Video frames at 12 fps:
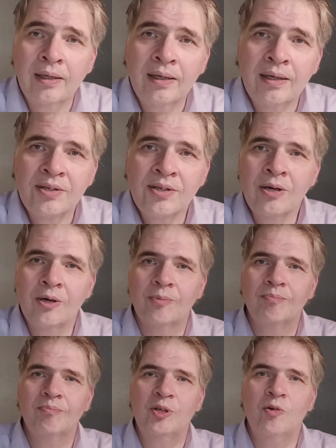
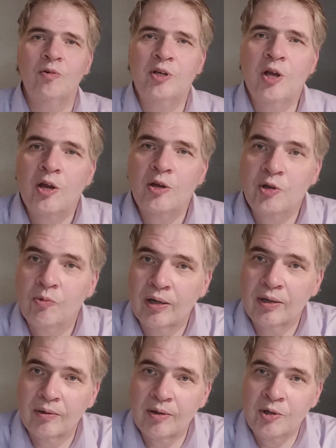So you
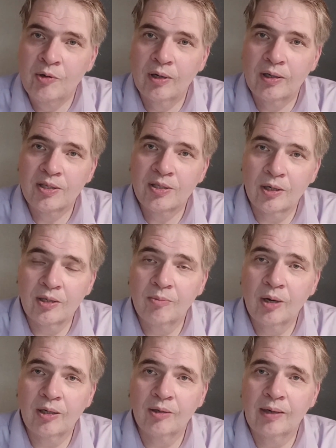want to start a
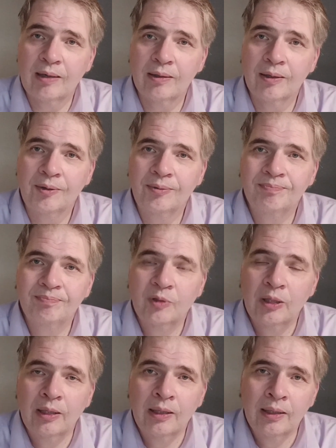model railroad.
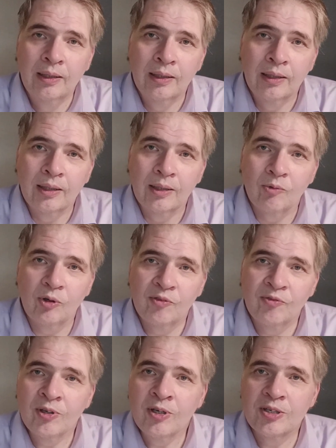Well, at
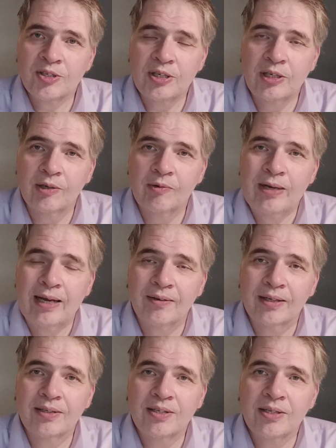first, we got
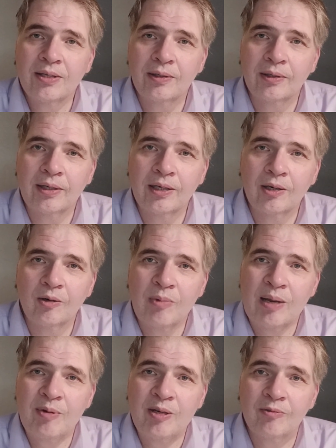to consider,
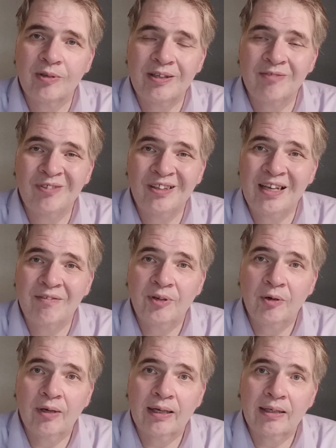maybe you really have
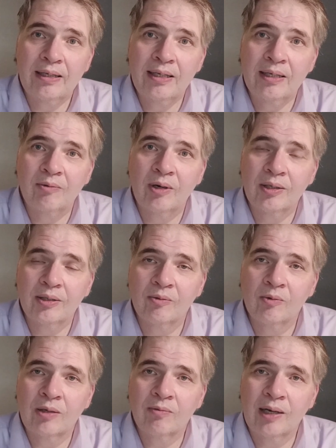no idea what
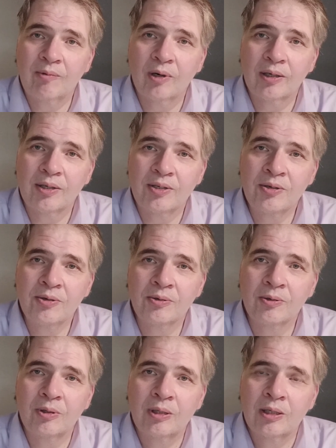do I want to
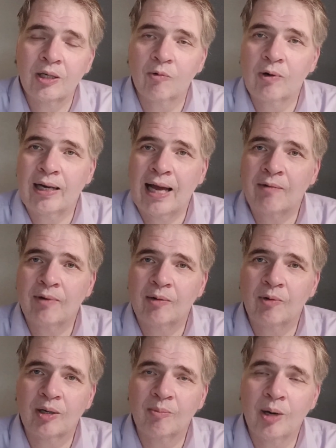do, how do I
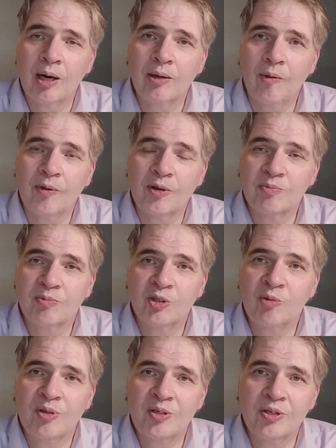want to model. There's
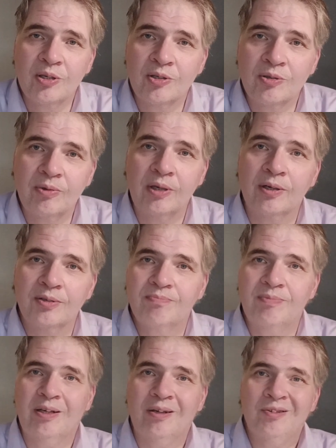so much, there's
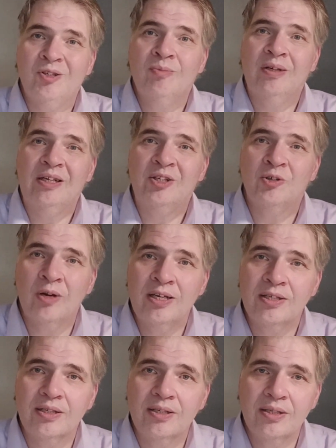too many
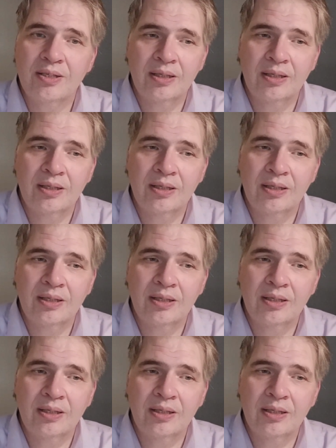choices.